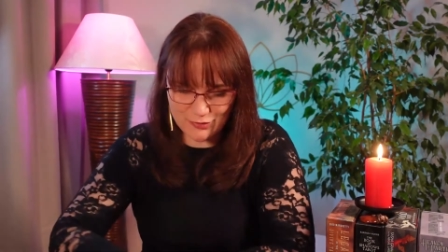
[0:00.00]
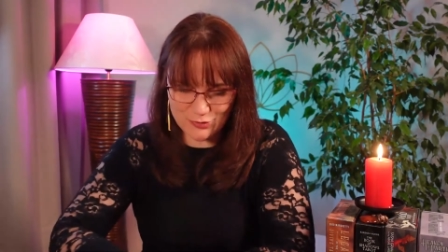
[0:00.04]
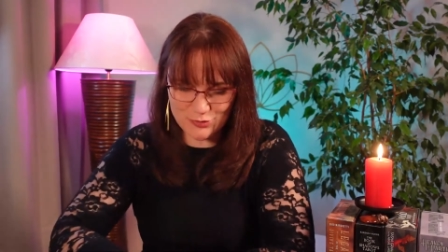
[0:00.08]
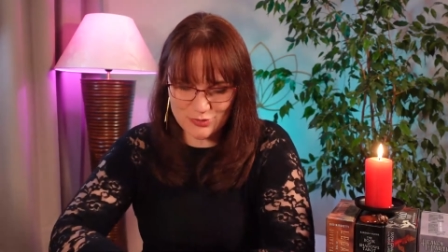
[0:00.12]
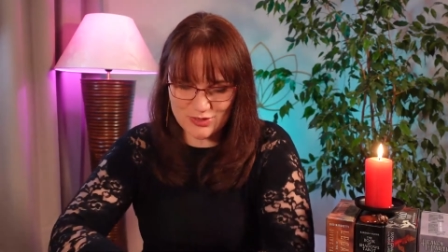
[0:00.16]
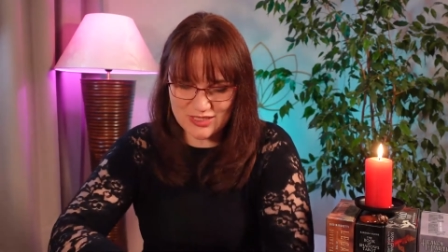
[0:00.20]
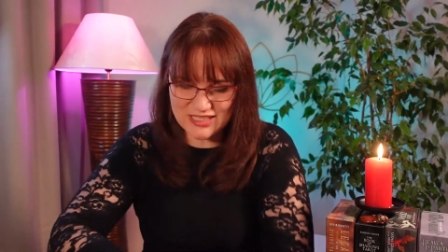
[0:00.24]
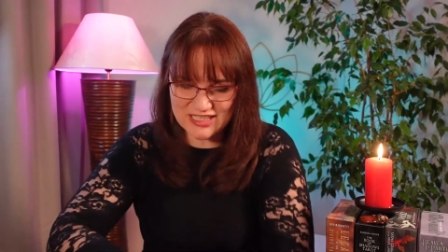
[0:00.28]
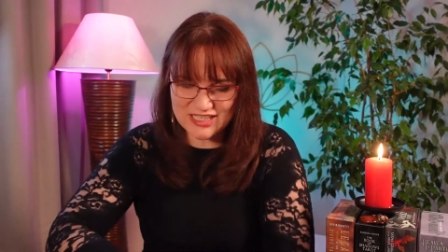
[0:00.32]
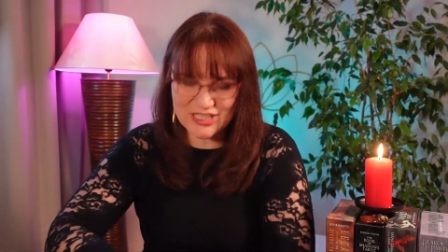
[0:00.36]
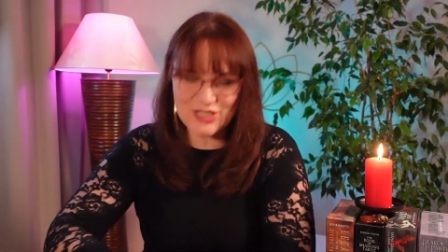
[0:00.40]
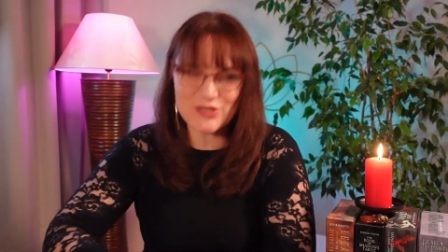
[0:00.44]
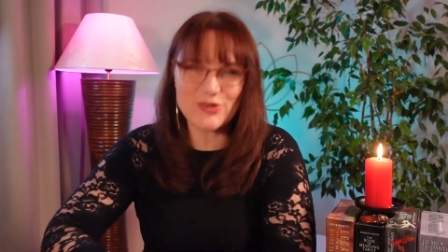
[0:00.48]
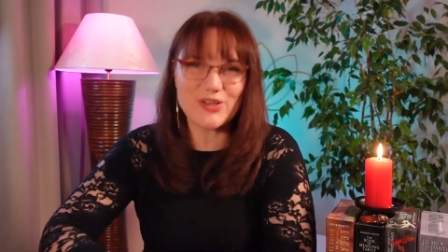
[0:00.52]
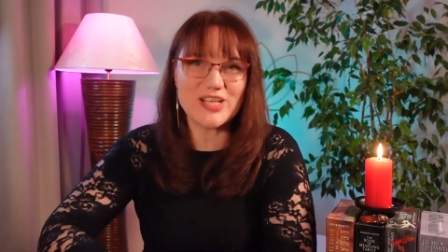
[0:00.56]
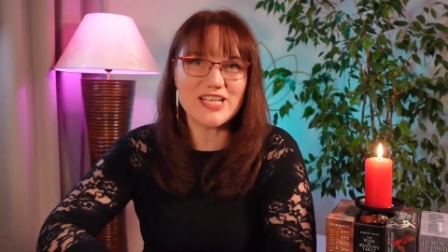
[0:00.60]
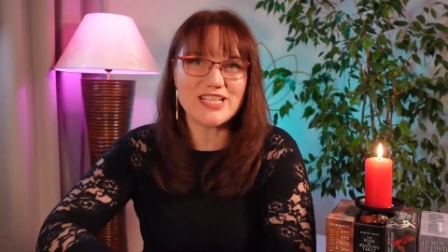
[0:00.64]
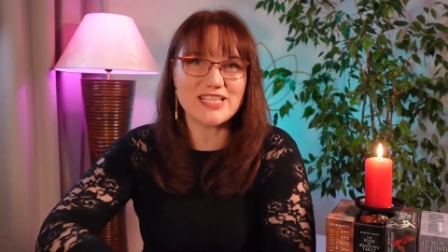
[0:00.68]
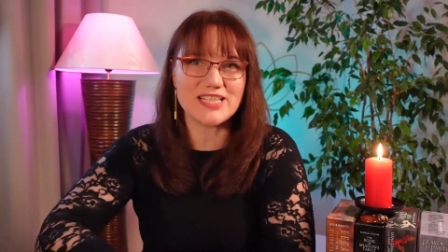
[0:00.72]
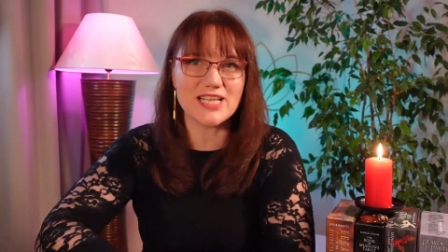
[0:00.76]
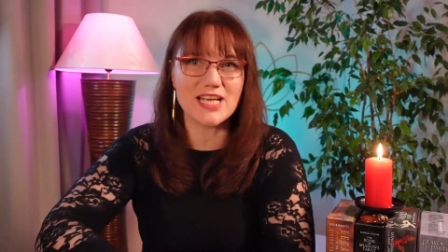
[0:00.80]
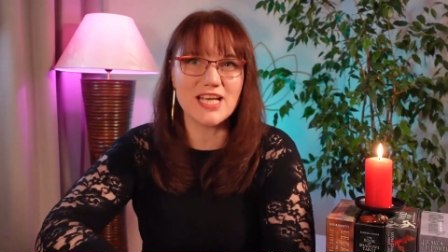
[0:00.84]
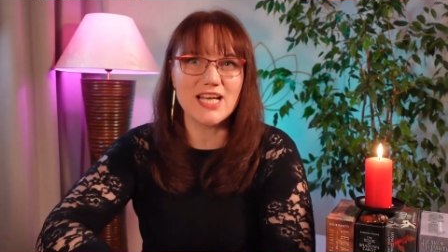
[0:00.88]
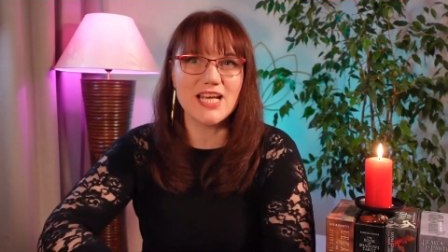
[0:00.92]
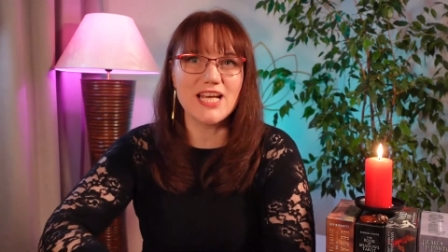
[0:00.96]
to
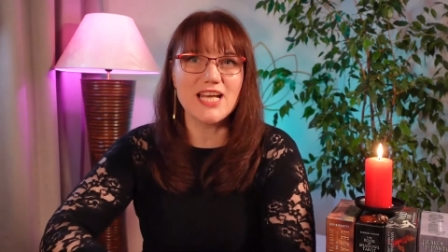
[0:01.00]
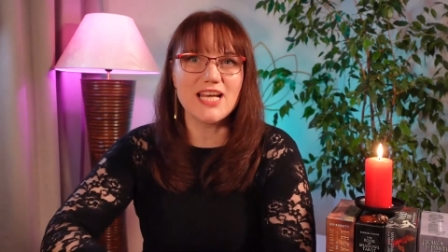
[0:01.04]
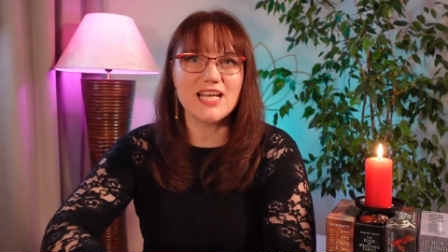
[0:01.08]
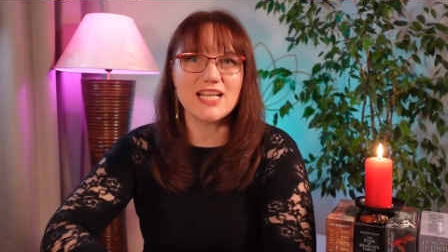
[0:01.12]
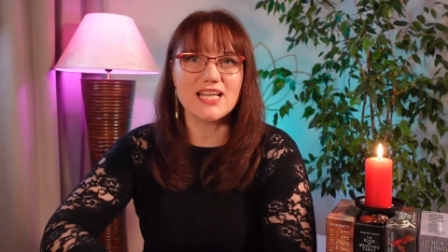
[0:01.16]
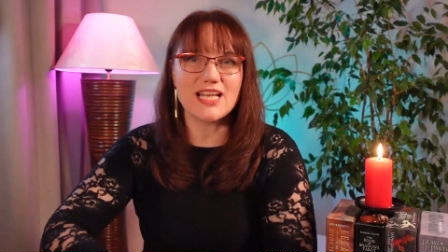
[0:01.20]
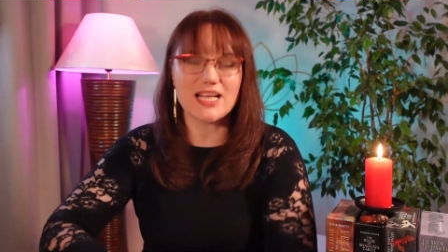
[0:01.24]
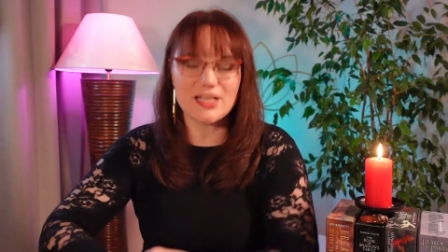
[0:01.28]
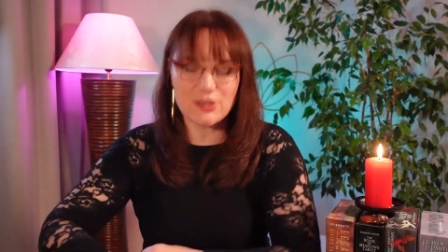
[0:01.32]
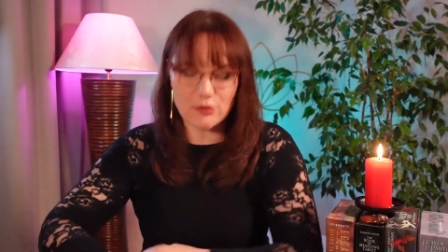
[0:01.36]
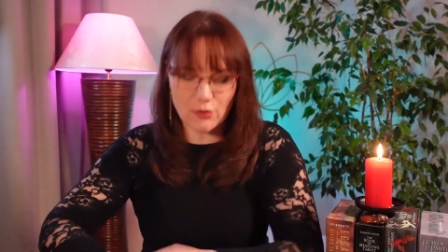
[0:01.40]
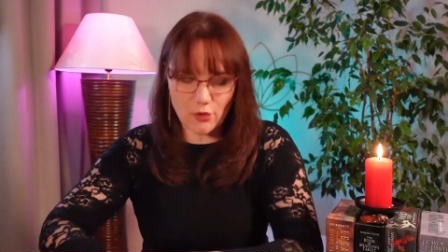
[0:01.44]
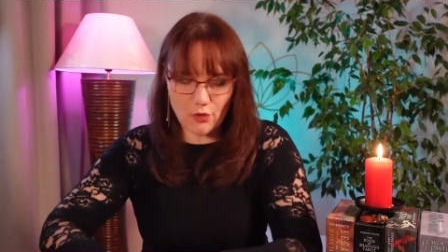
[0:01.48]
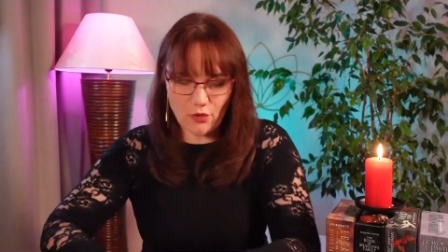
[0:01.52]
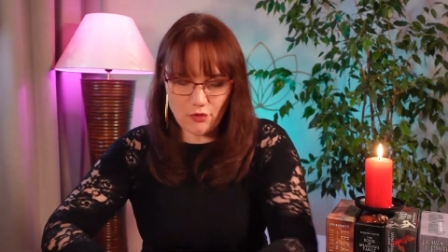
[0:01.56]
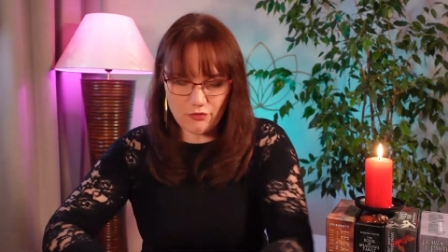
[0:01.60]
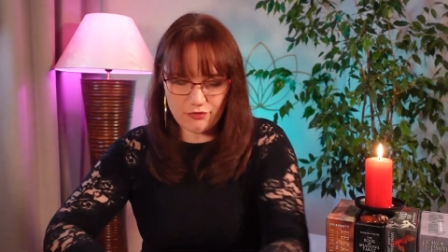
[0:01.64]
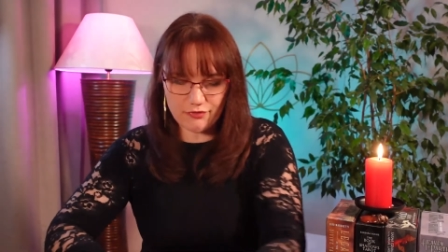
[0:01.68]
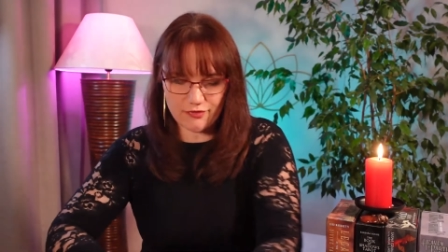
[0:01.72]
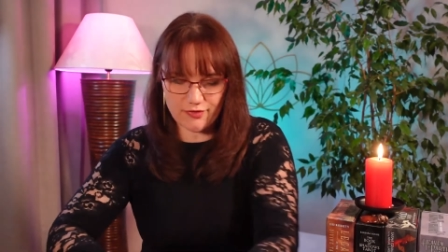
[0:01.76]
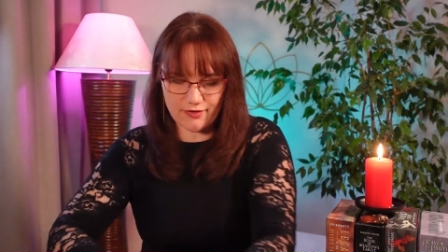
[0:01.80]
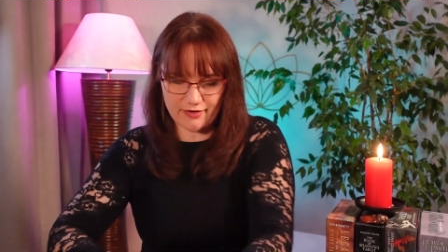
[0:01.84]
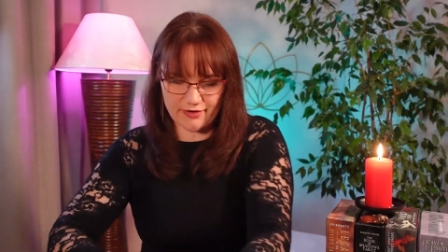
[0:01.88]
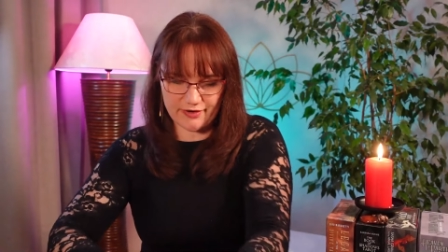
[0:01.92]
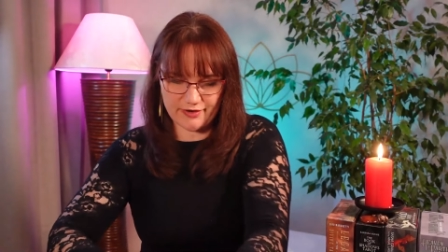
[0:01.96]
increase that
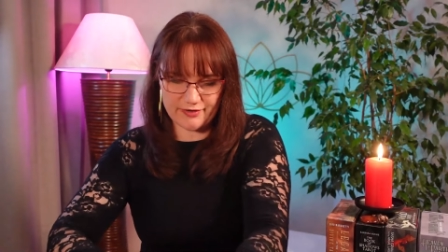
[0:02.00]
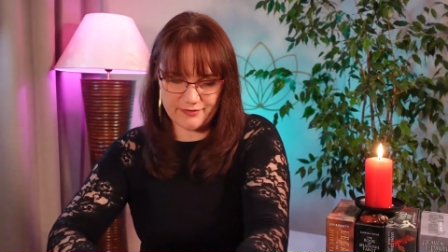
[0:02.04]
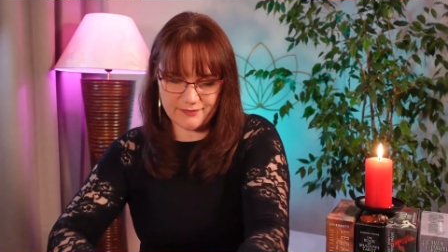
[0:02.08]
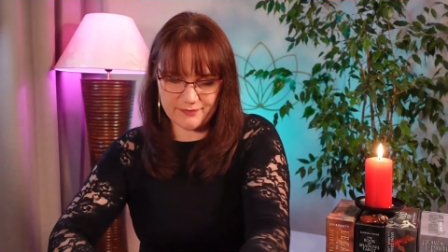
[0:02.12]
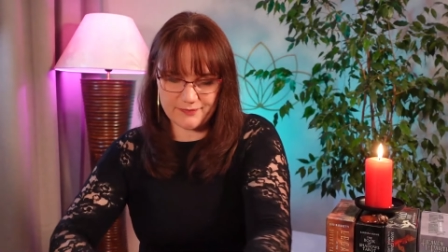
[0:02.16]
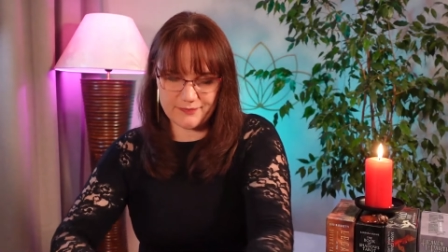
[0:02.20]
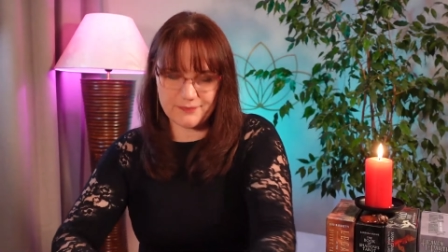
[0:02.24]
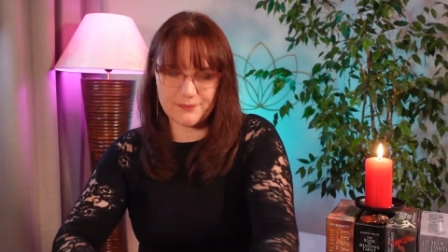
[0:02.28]
offer